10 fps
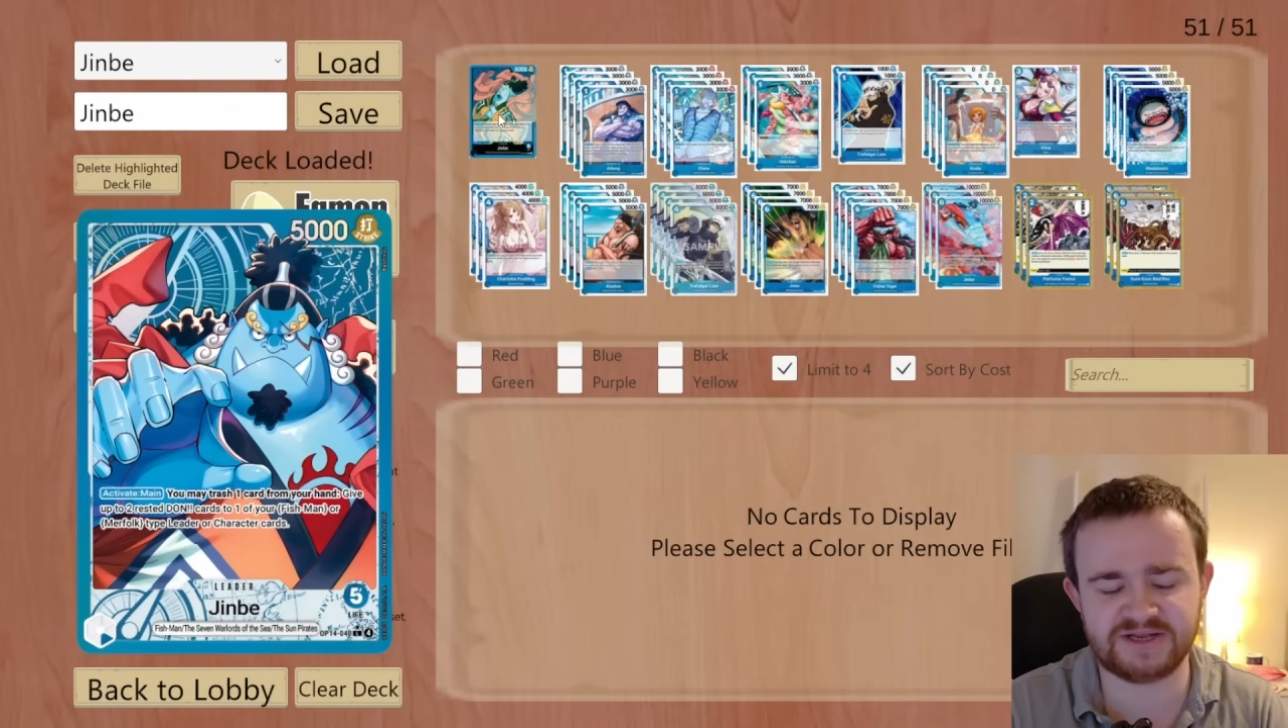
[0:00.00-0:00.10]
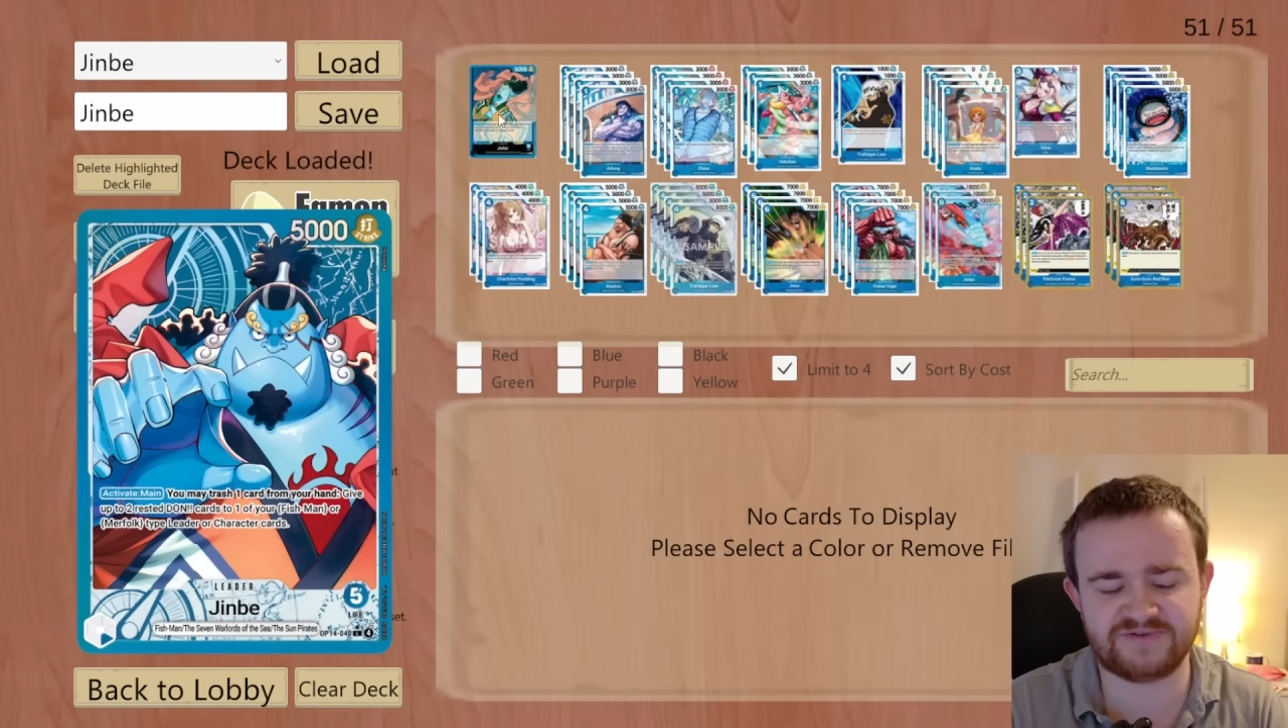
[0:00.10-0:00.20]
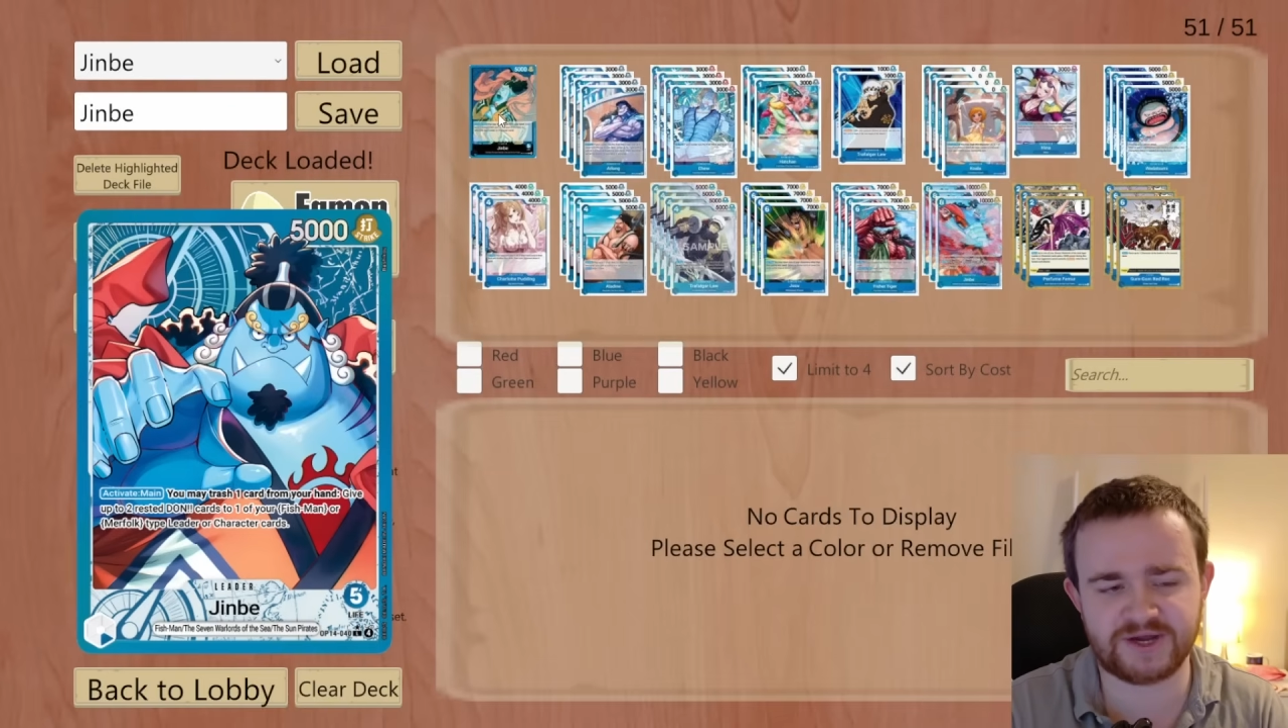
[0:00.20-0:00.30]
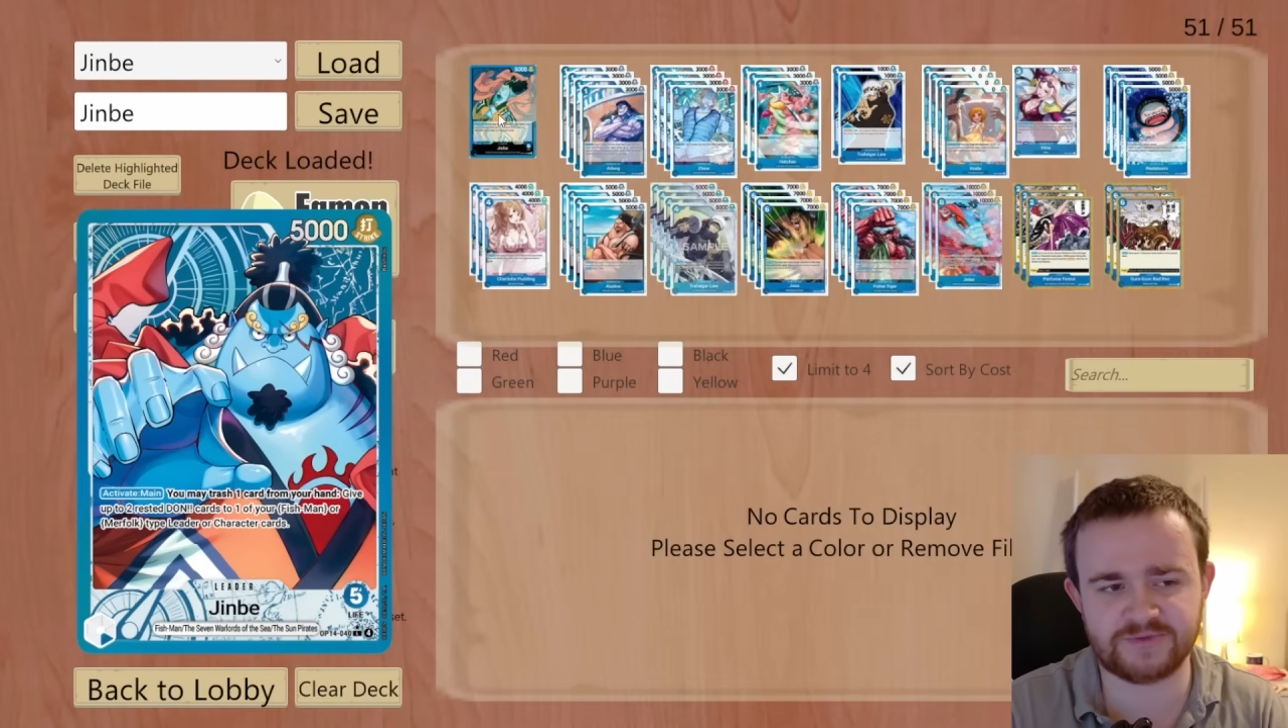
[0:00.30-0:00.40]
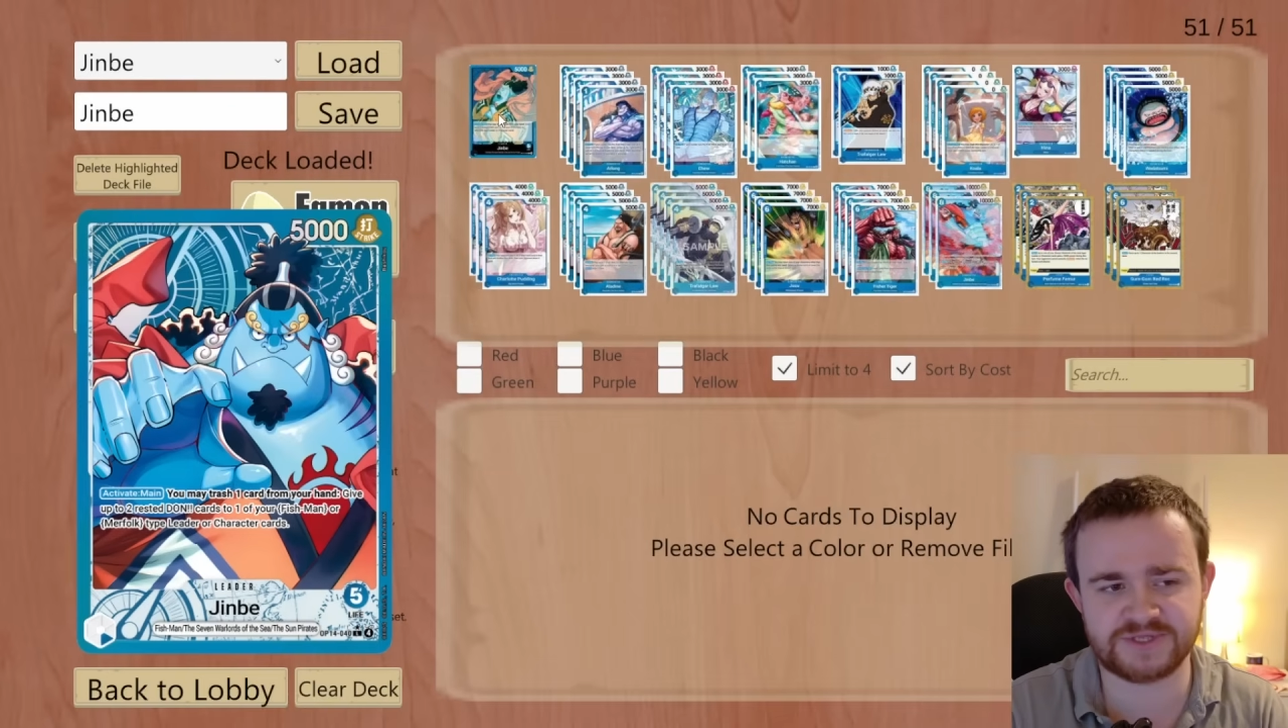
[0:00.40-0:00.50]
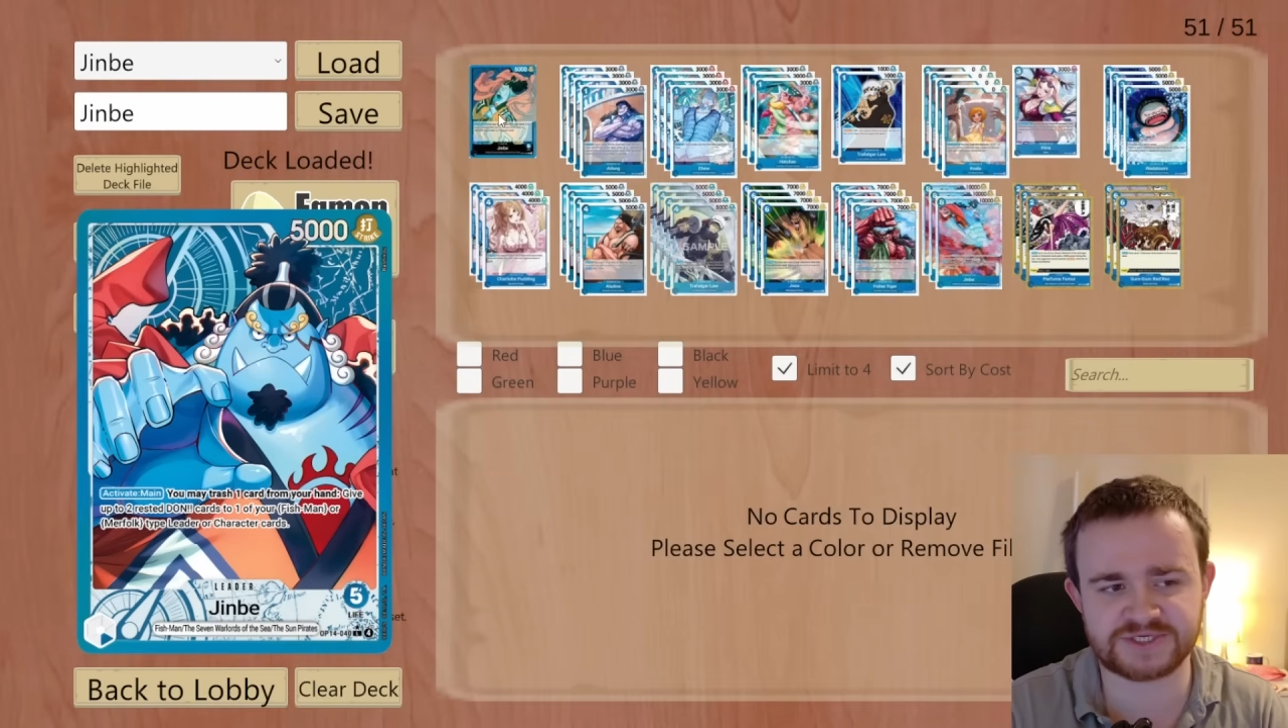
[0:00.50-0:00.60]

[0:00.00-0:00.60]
innovate with